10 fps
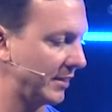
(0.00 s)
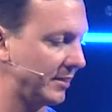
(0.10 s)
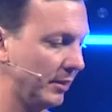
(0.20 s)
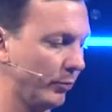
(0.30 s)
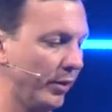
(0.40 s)

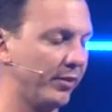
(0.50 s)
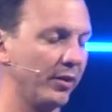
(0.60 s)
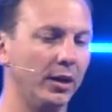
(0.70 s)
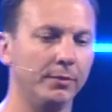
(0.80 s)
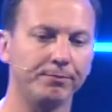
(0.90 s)
done with.
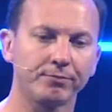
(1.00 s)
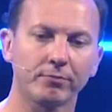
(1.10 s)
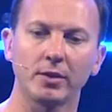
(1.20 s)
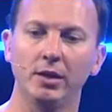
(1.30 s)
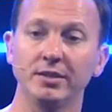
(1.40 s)
Um,
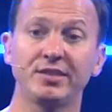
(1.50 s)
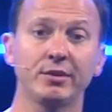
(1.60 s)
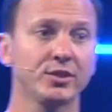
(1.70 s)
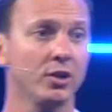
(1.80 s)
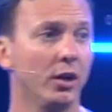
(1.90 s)
a
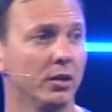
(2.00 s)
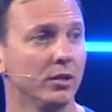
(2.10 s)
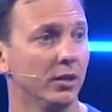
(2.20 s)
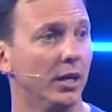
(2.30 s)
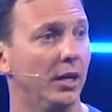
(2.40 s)
series
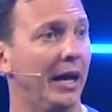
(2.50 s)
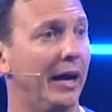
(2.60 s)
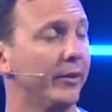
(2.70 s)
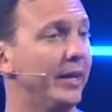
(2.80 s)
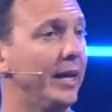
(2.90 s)
called uh,
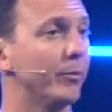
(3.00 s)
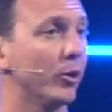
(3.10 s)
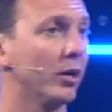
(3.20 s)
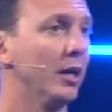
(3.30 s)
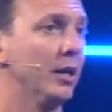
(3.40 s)
How to Neighbor.
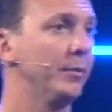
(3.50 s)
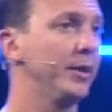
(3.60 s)
Let me